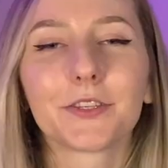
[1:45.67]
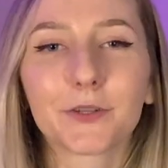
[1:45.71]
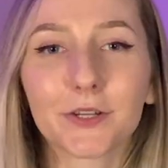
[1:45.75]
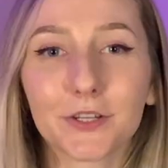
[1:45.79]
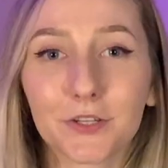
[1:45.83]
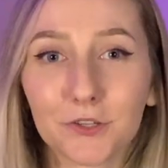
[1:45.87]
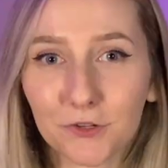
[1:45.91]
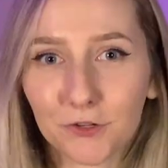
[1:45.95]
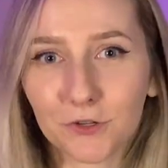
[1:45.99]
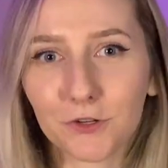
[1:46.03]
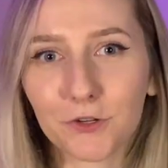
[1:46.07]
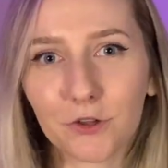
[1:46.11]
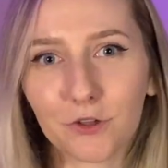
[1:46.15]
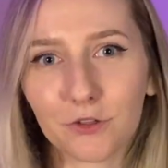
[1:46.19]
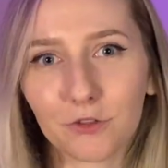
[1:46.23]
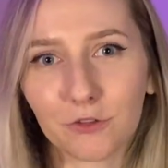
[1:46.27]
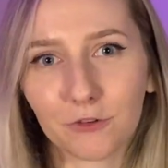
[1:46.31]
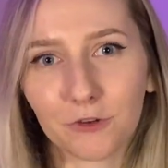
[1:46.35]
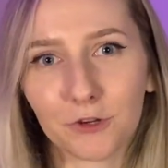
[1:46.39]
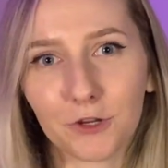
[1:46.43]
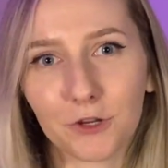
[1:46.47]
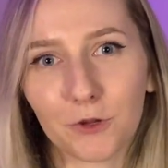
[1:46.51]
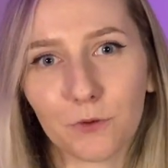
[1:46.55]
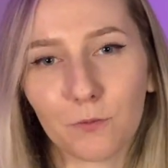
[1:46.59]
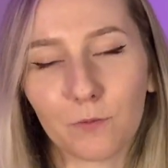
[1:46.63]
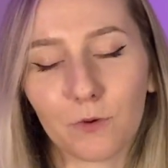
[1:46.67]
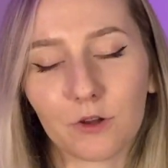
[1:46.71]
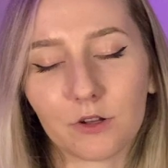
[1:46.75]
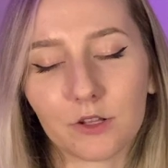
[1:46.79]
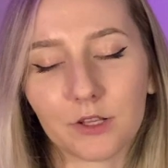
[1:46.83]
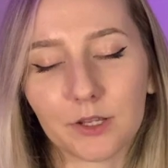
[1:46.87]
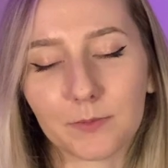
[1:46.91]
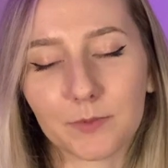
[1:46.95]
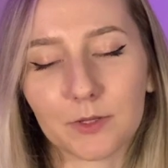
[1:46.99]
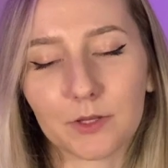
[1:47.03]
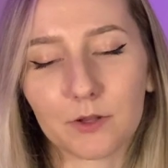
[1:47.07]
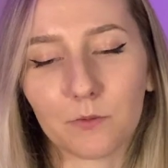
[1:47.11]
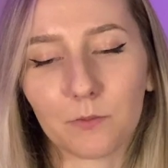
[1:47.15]
So I do go through what
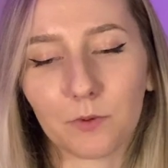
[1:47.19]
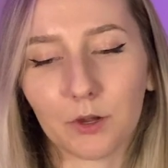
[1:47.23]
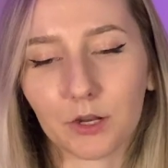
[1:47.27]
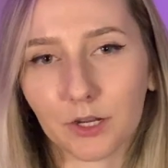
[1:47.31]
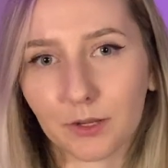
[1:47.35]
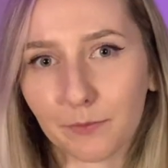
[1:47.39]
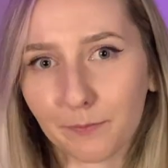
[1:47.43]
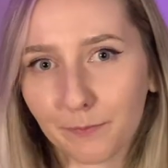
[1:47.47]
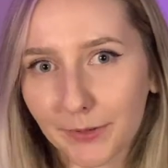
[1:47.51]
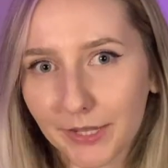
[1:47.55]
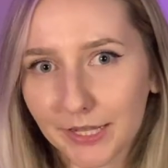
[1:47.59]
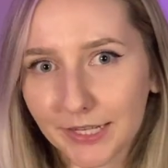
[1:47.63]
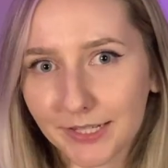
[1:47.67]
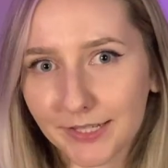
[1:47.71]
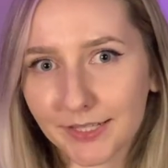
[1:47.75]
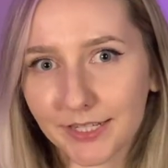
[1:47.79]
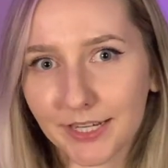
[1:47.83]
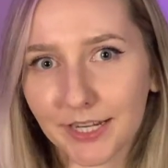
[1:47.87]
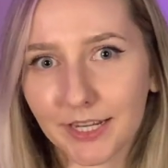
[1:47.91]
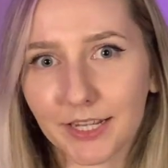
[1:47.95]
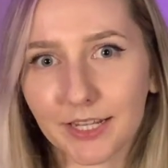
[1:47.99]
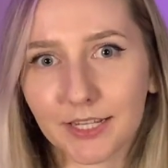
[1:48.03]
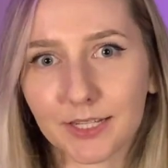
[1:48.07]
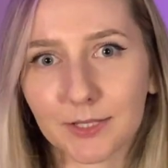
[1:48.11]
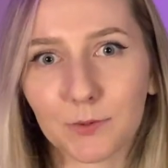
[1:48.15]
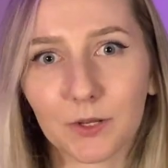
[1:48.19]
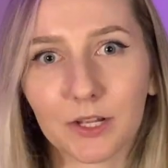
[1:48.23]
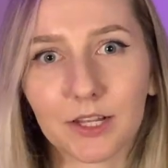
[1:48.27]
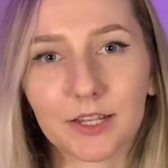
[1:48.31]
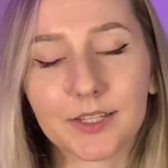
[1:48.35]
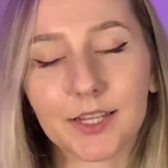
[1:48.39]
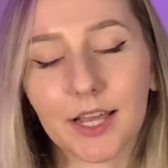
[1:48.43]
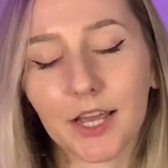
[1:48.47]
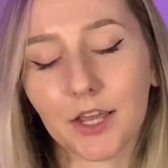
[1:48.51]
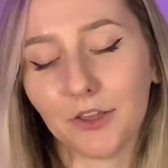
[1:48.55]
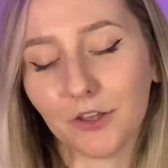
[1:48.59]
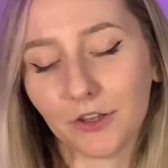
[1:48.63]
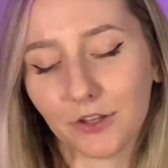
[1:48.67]
clips work best as well
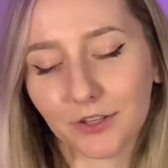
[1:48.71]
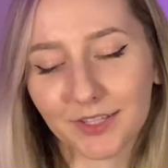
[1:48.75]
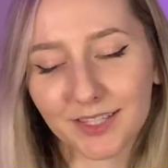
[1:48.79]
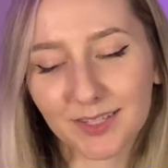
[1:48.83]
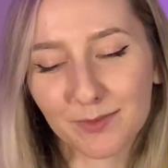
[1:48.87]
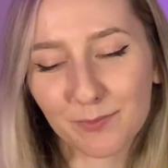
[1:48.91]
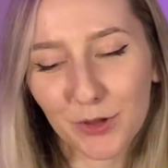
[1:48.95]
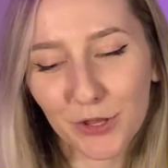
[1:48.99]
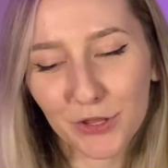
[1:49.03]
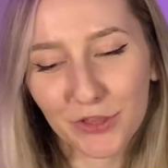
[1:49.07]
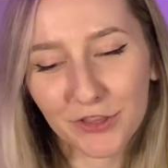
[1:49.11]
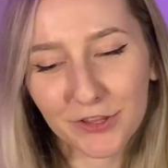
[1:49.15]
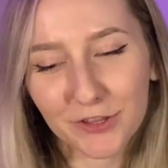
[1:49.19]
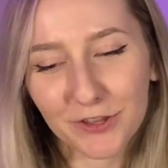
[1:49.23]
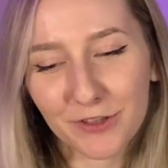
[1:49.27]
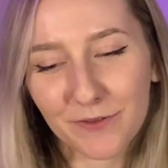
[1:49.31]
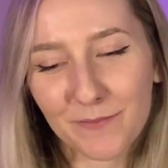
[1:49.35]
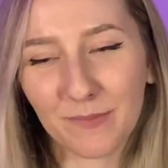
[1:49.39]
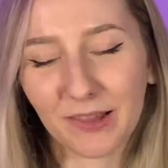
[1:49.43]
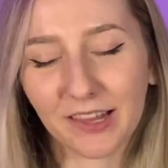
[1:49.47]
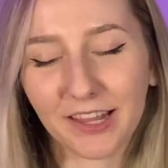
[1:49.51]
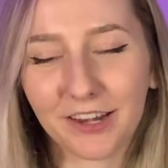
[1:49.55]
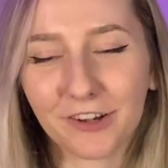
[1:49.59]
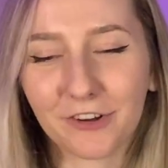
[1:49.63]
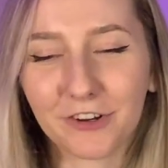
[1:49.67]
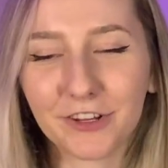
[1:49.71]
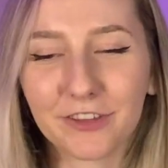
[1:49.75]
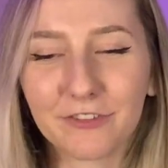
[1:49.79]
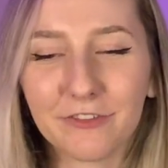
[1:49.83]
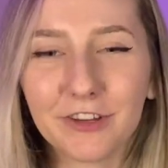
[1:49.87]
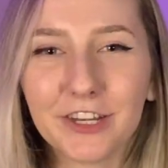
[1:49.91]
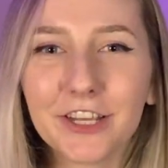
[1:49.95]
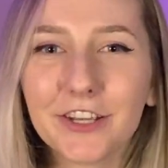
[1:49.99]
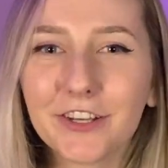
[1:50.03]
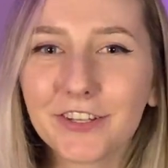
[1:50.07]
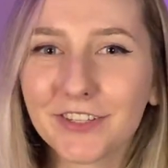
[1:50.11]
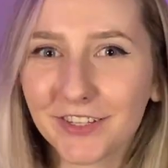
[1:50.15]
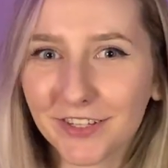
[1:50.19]
as how you can spot them later in the
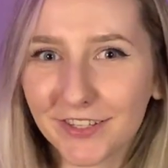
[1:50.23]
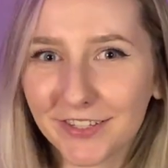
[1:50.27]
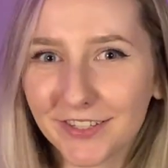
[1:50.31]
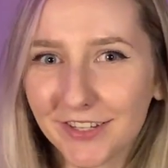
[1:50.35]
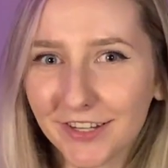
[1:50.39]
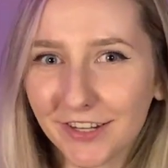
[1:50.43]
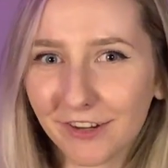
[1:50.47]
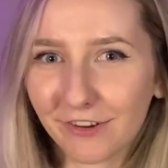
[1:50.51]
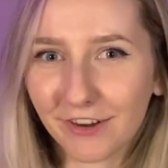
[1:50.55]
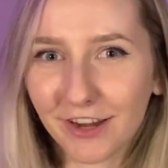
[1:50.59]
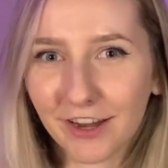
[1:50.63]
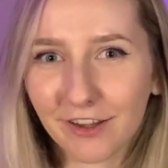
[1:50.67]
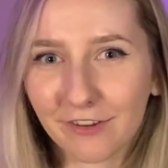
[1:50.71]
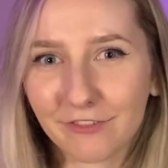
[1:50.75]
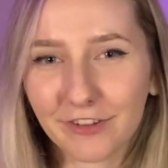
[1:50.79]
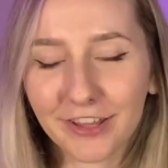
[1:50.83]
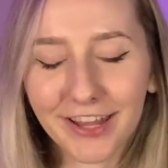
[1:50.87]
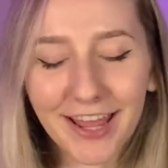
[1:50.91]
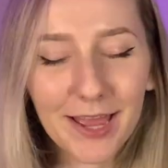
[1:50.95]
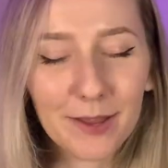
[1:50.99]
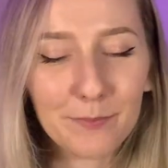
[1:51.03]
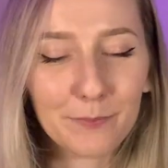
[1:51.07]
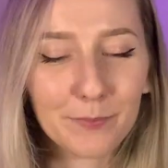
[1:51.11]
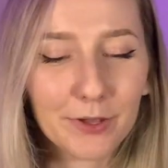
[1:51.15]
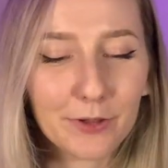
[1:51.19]
video, so stick around for that.